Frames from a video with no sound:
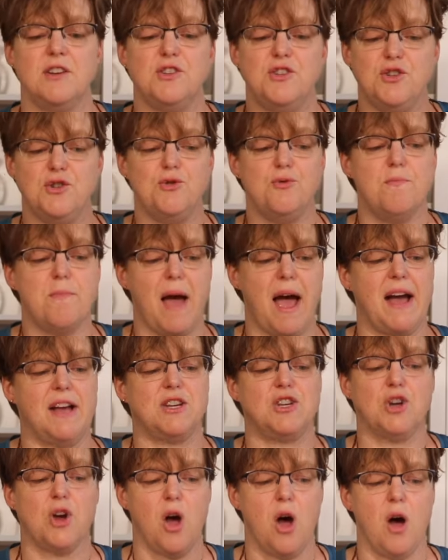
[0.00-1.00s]
do
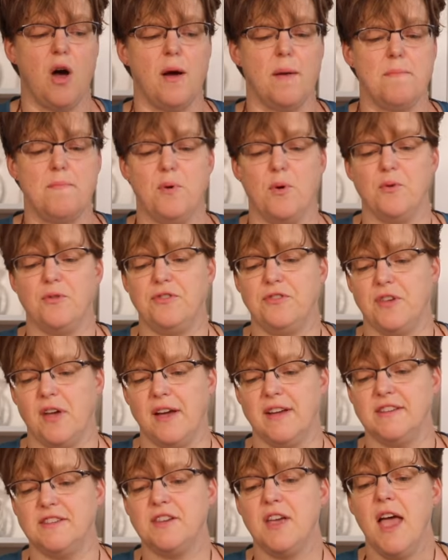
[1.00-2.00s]
match on both
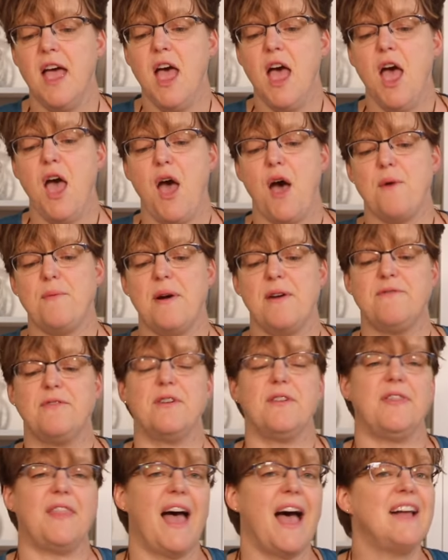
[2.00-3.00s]
sides.
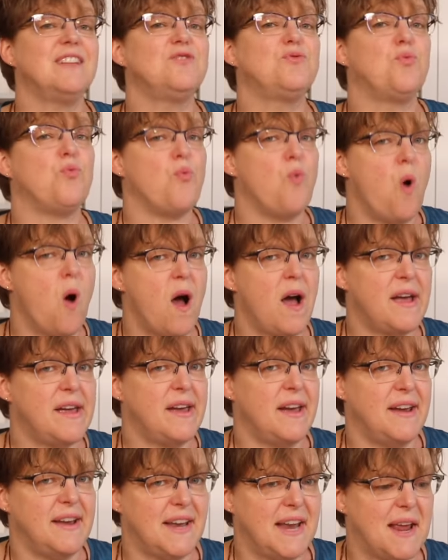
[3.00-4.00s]
However, that's
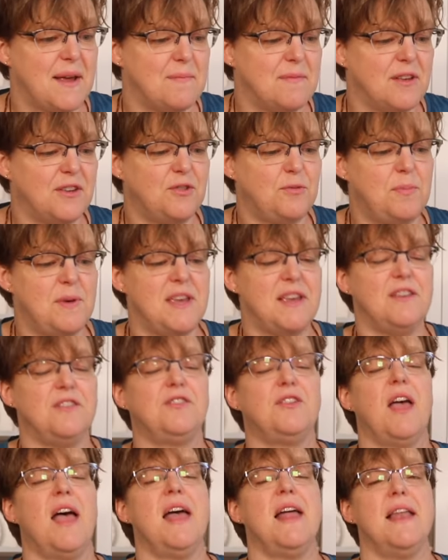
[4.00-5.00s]
why I named this
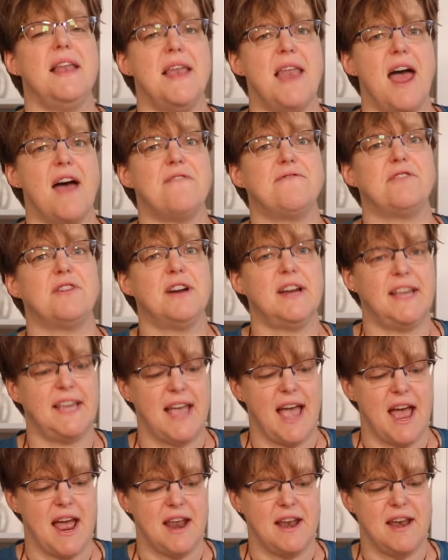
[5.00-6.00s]
piece Never
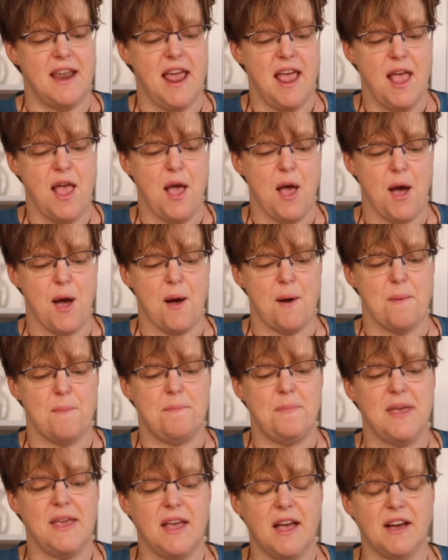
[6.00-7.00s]
Again,
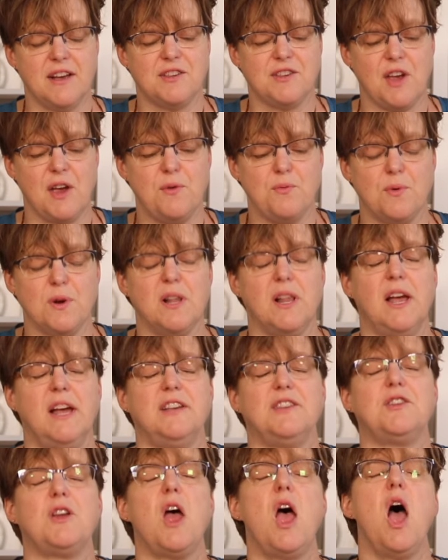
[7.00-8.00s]
because I
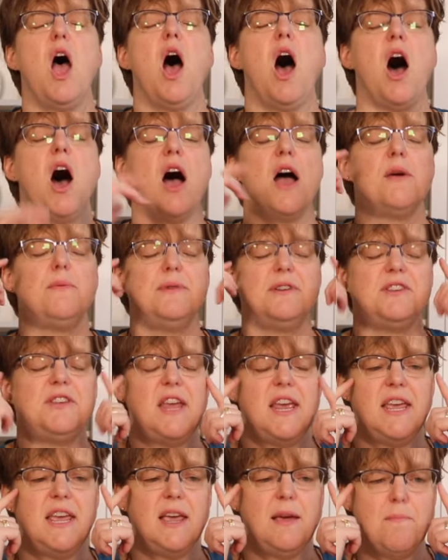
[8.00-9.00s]
realized I was
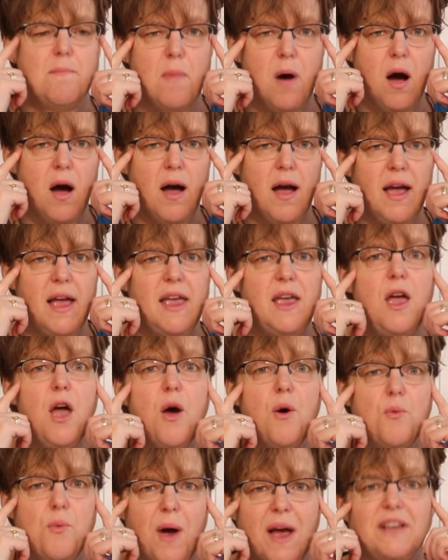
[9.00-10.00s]
taking my
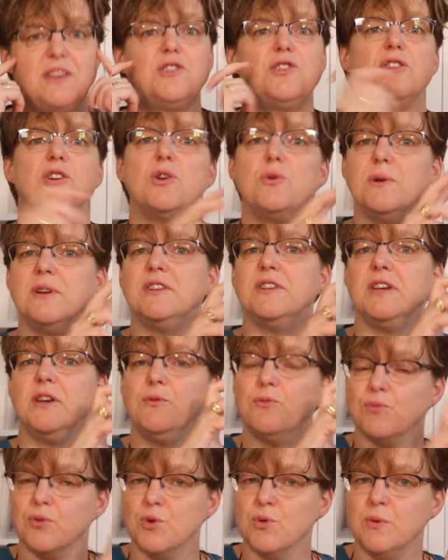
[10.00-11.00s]
Western
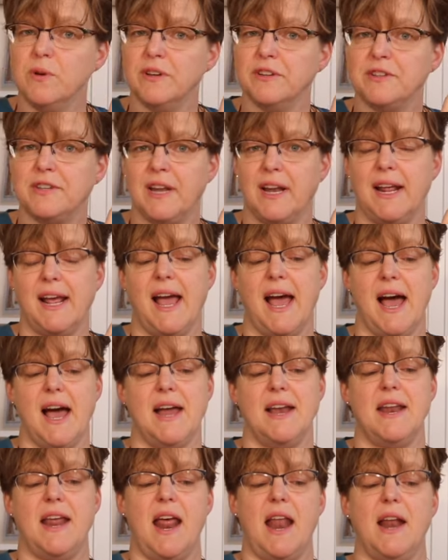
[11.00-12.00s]
quilting rules that I
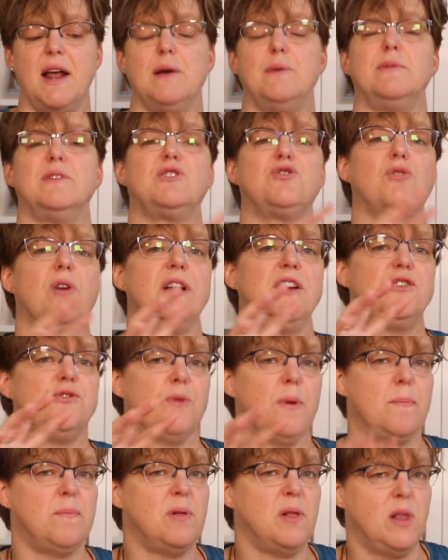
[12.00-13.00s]
had and I was trying
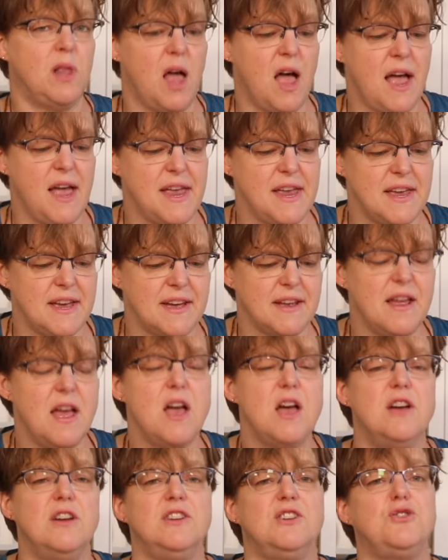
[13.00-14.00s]
to apply it
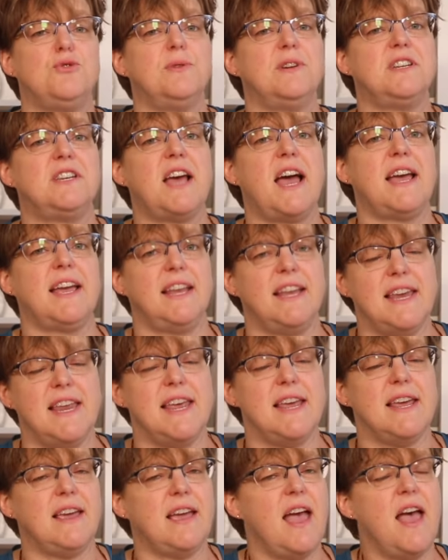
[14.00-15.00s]
to a
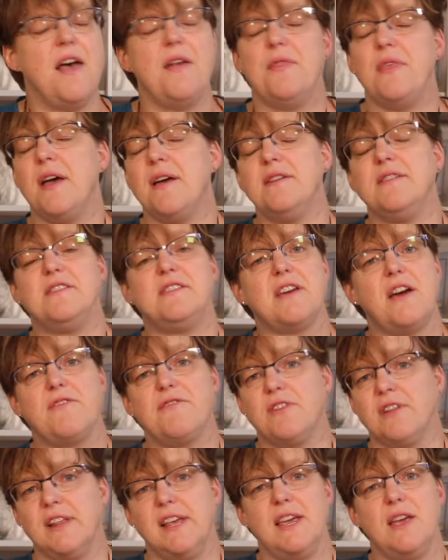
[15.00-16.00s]
technique that
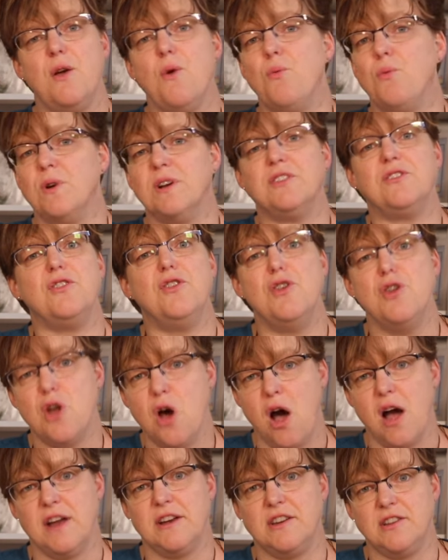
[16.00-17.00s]
definitely was
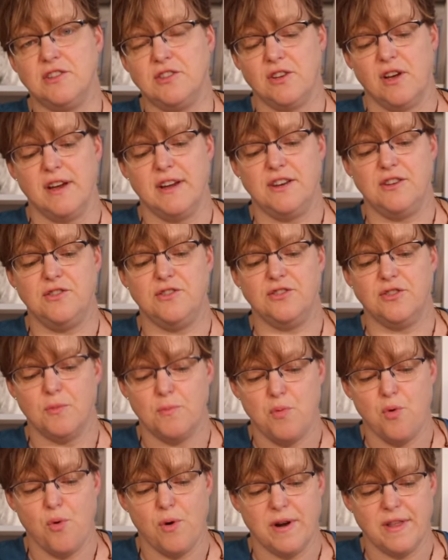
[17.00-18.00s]
not designed to
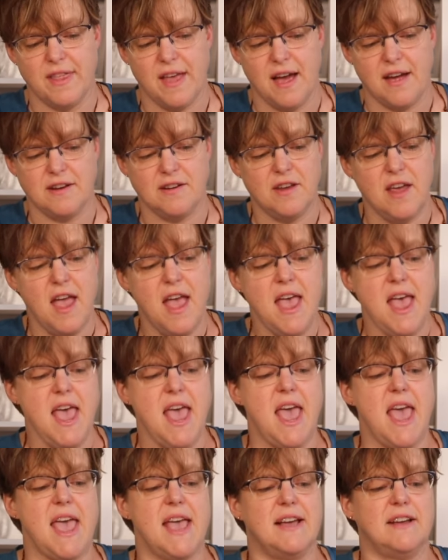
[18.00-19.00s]
support that.
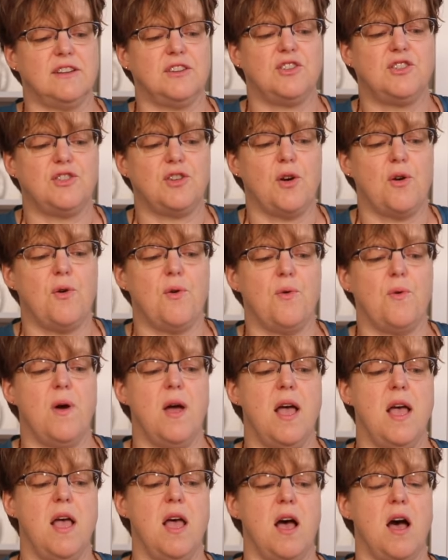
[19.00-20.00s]
And so
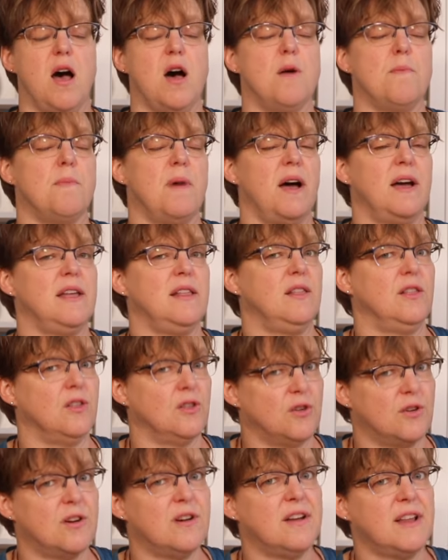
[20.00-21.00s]
I
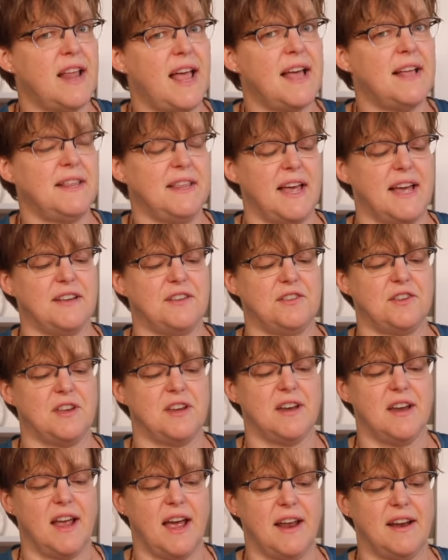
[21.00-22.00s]
learned that
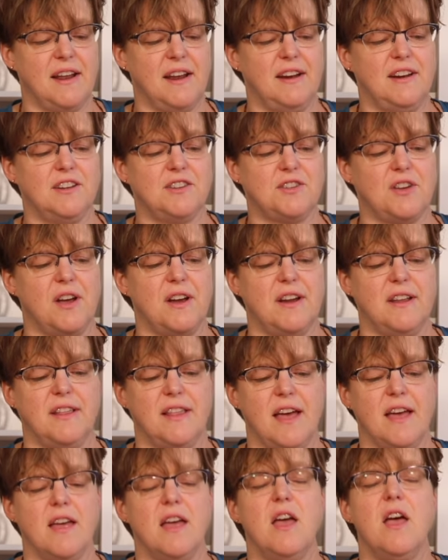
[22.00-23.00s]
lesson and I decided
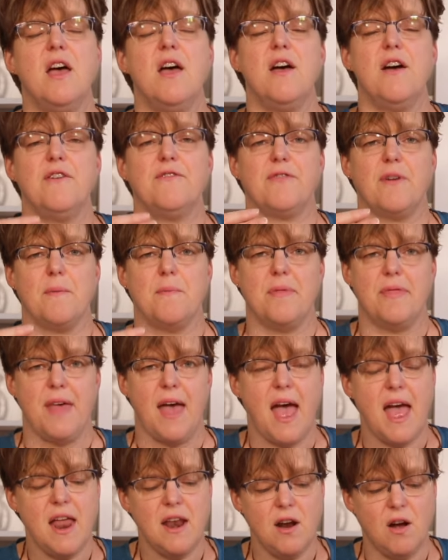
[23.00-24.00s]
that from
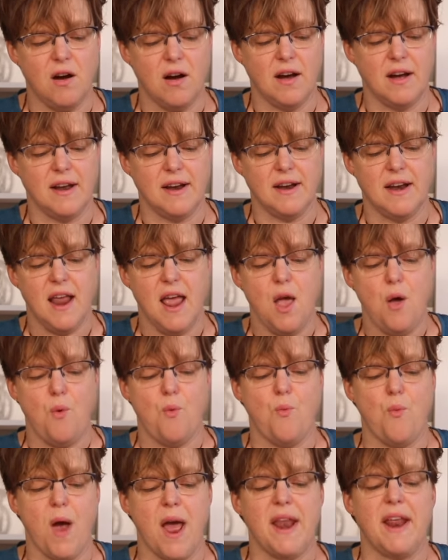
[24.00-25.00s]
then on,
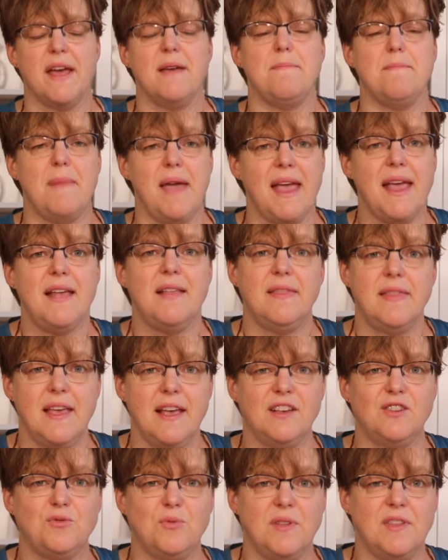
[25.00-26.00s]
when I made
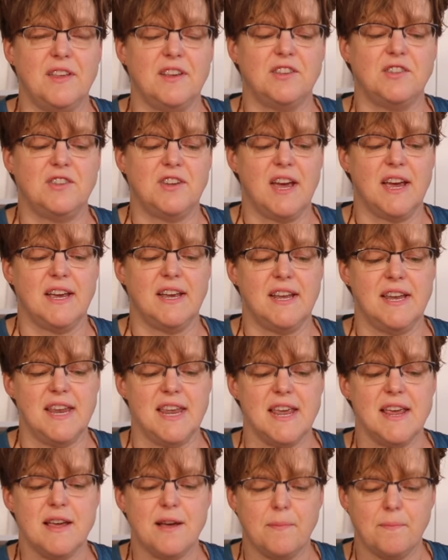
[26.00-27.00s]
things with this
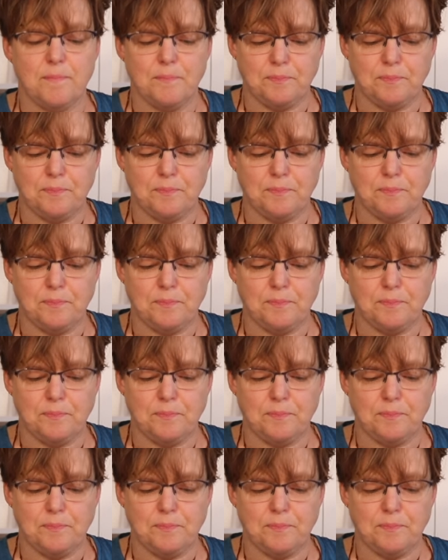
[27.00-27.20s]
technique,